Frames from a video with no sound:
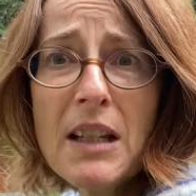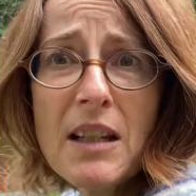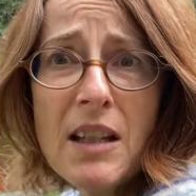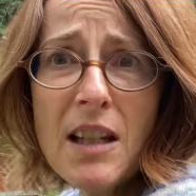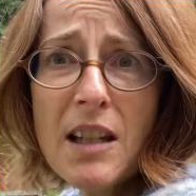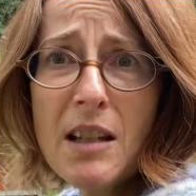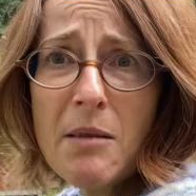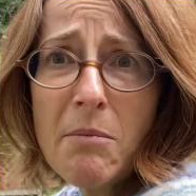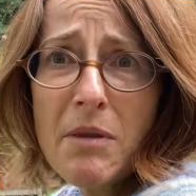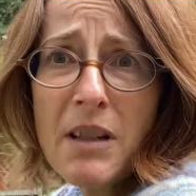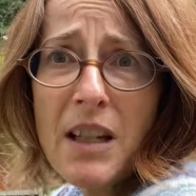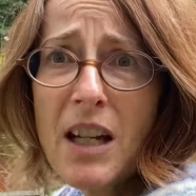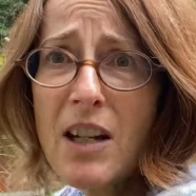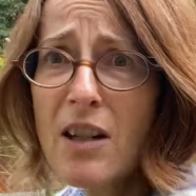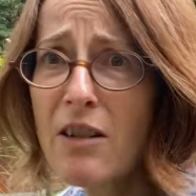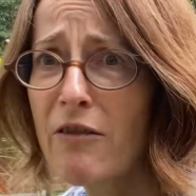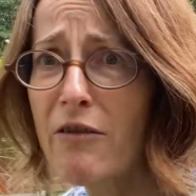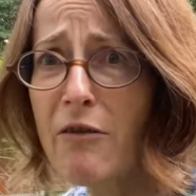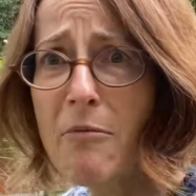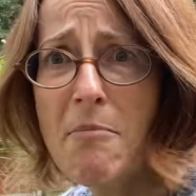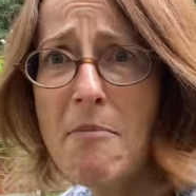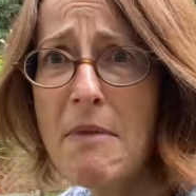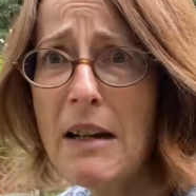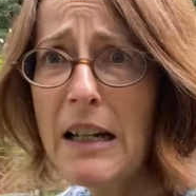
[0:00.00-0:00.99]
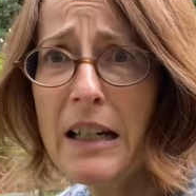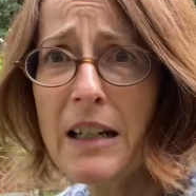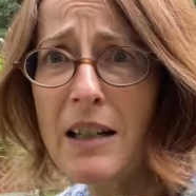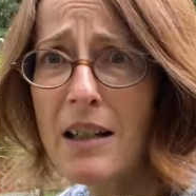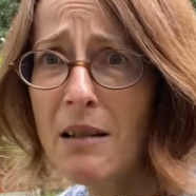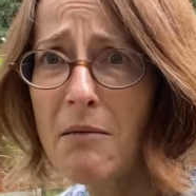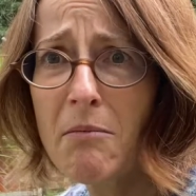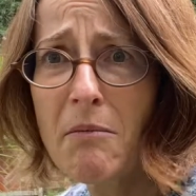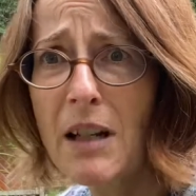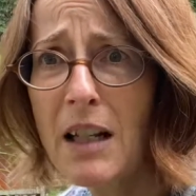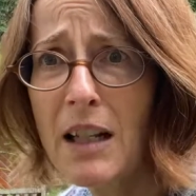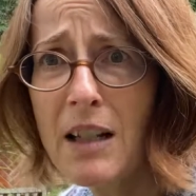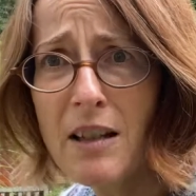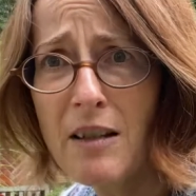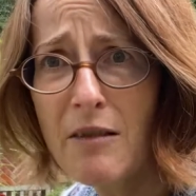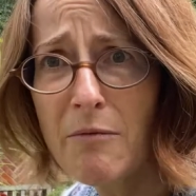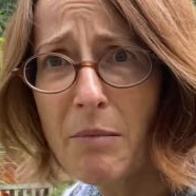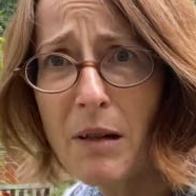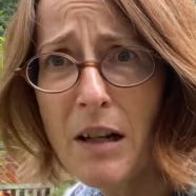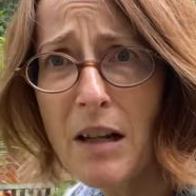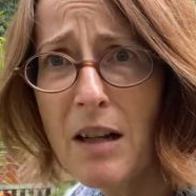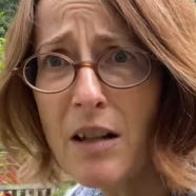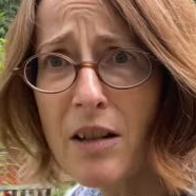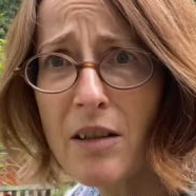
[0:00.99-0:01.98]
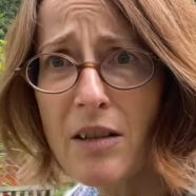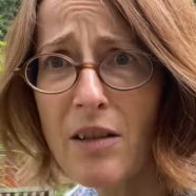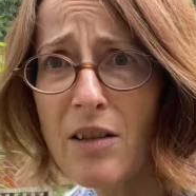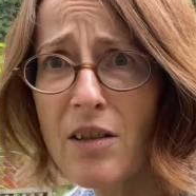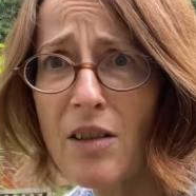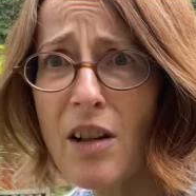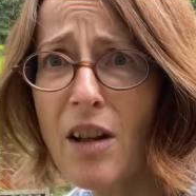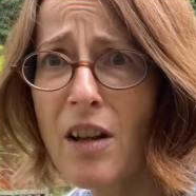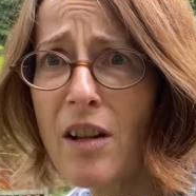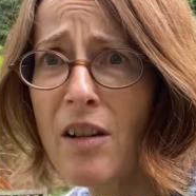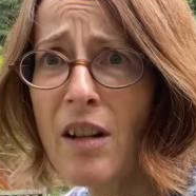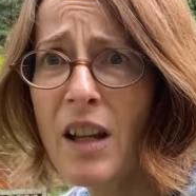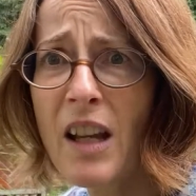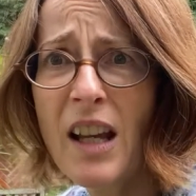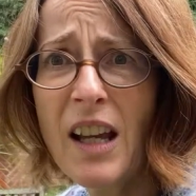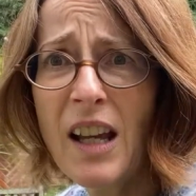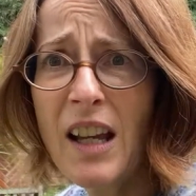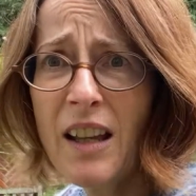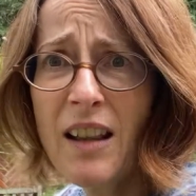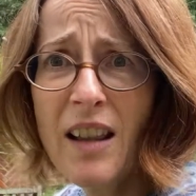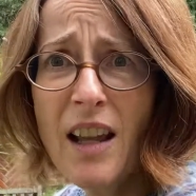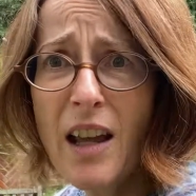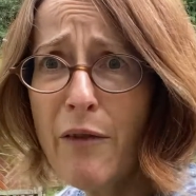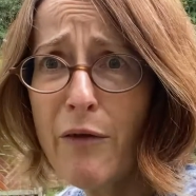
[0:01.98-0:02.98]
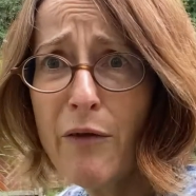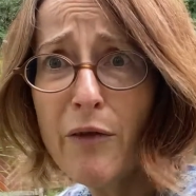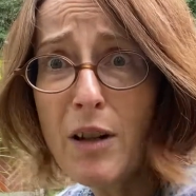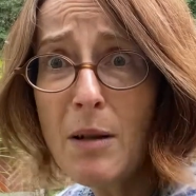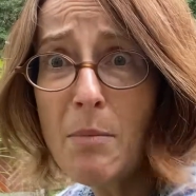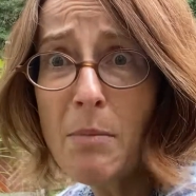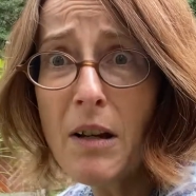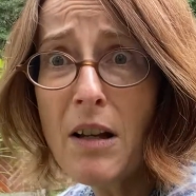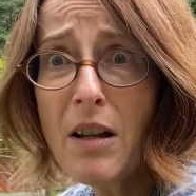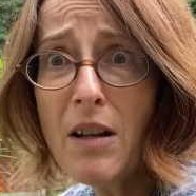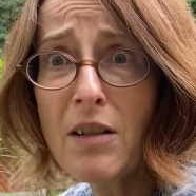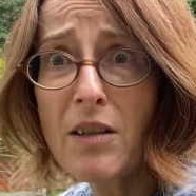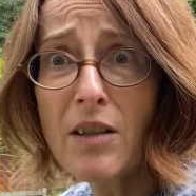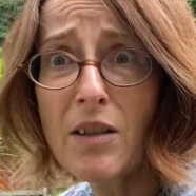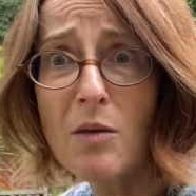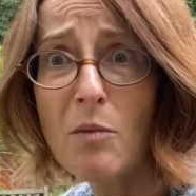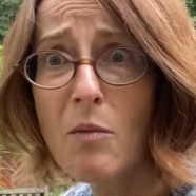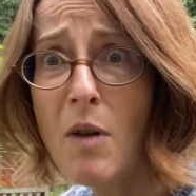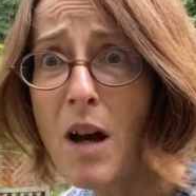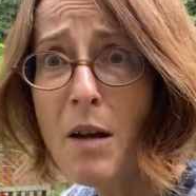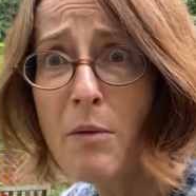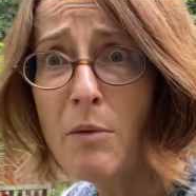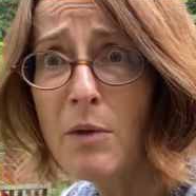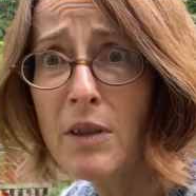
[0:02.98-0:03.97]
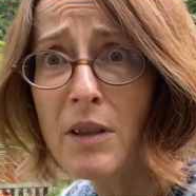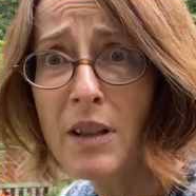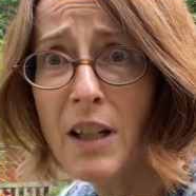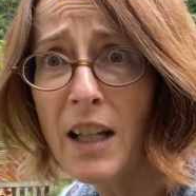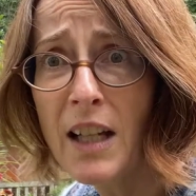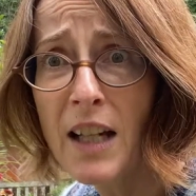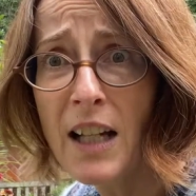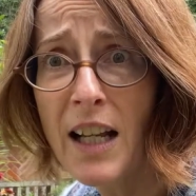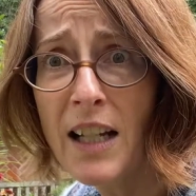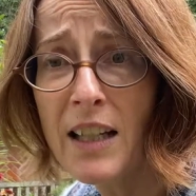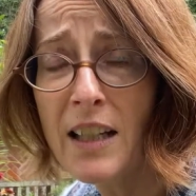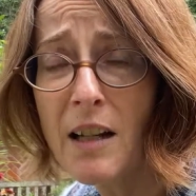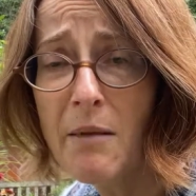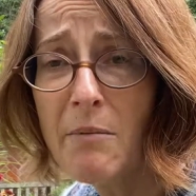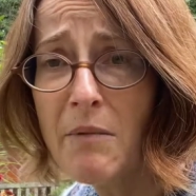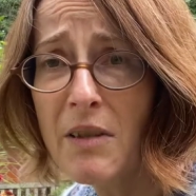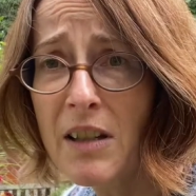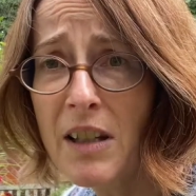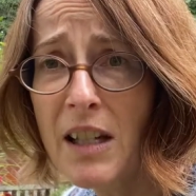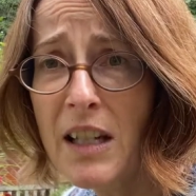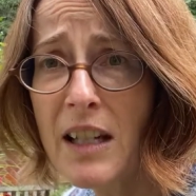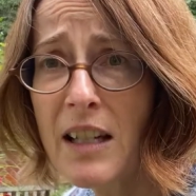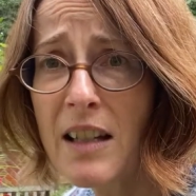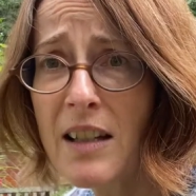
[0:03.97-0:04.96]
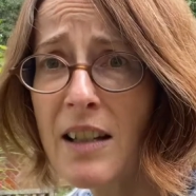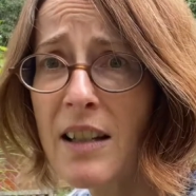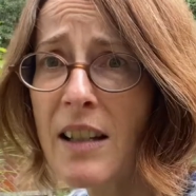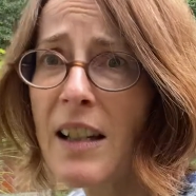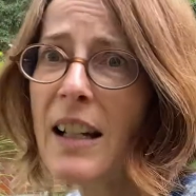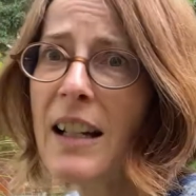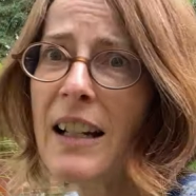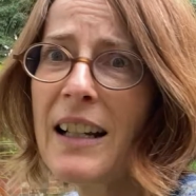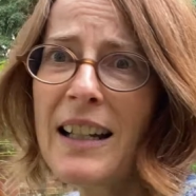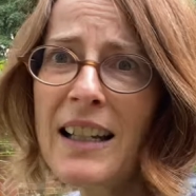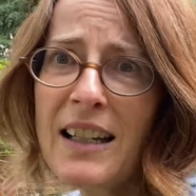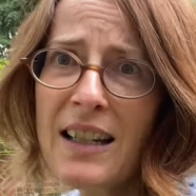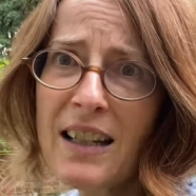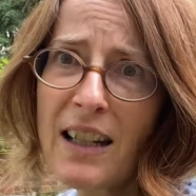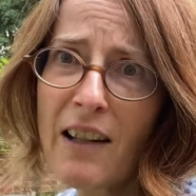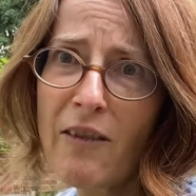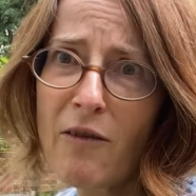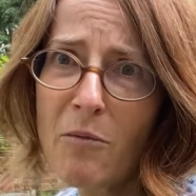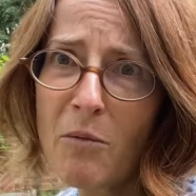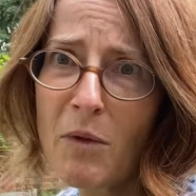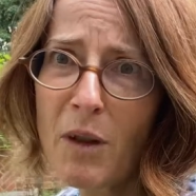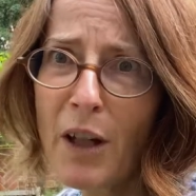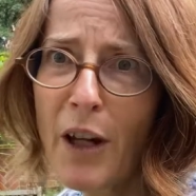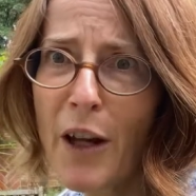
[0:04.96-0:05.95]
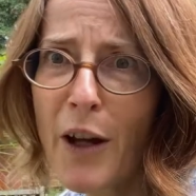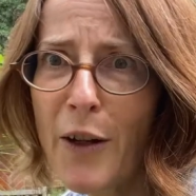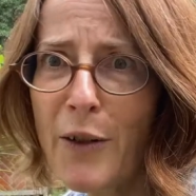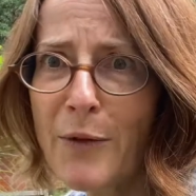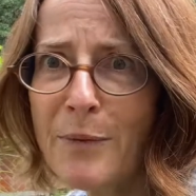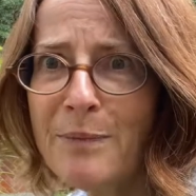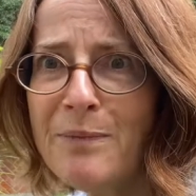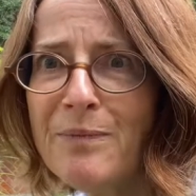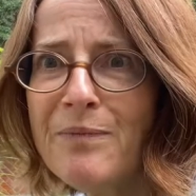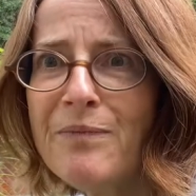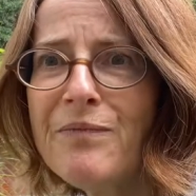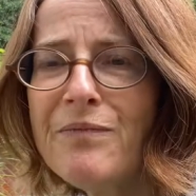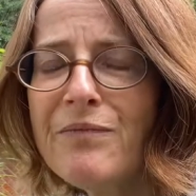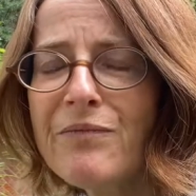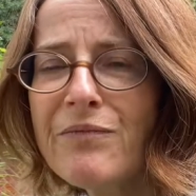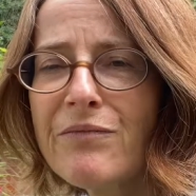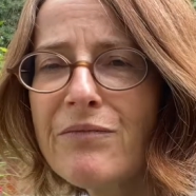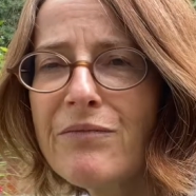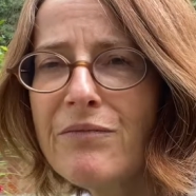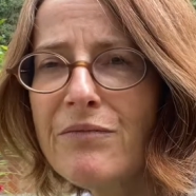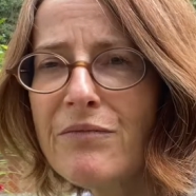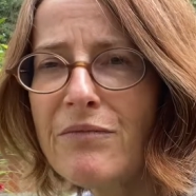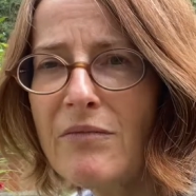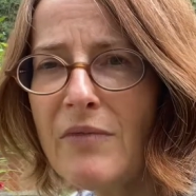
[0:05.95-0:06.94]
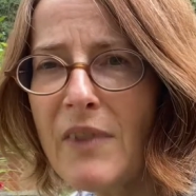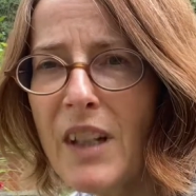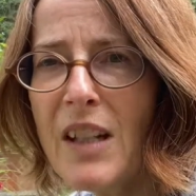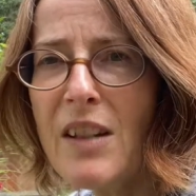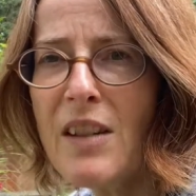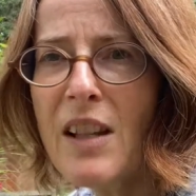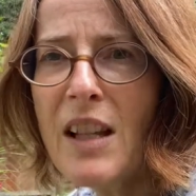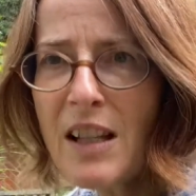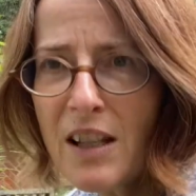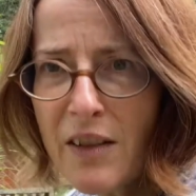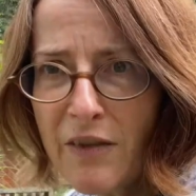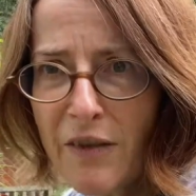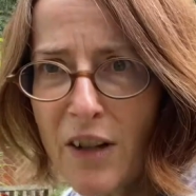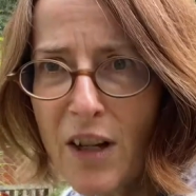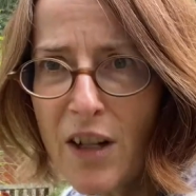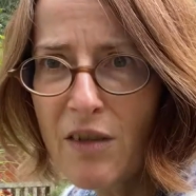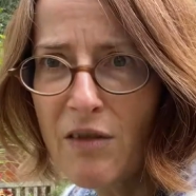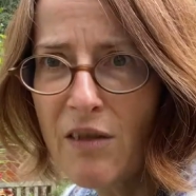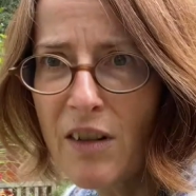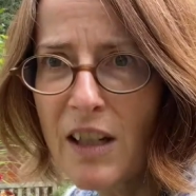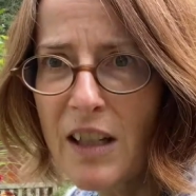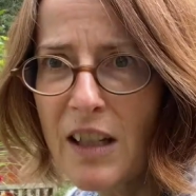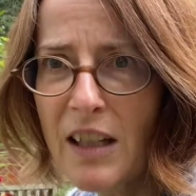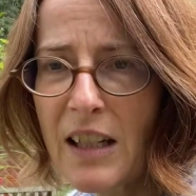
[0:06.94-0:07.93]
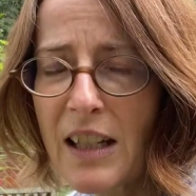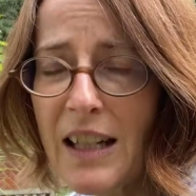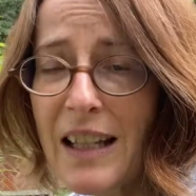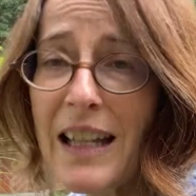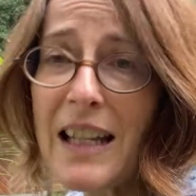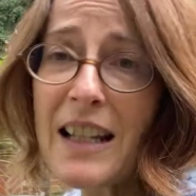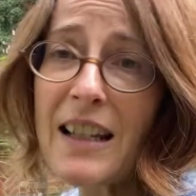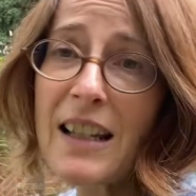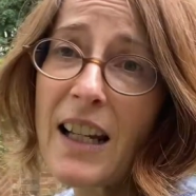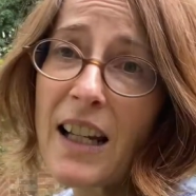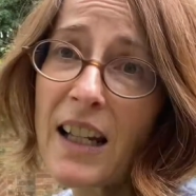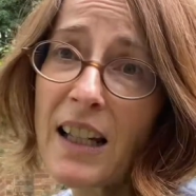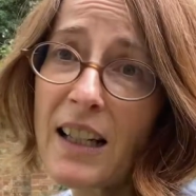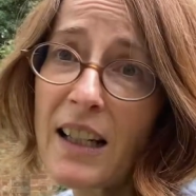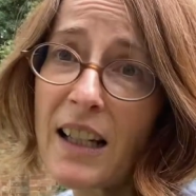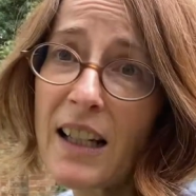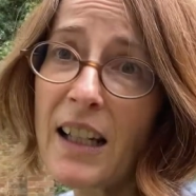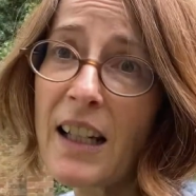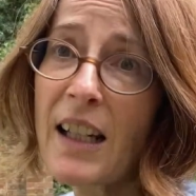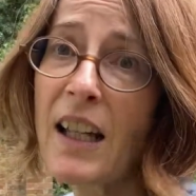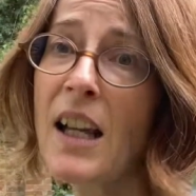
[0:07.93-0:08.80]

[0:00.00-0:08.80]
there's the potential for millions and millions of plants. So they're free plants. Why wouldn't I collect up the seeds and at least give them a go? So that's the first reason. And then secondly,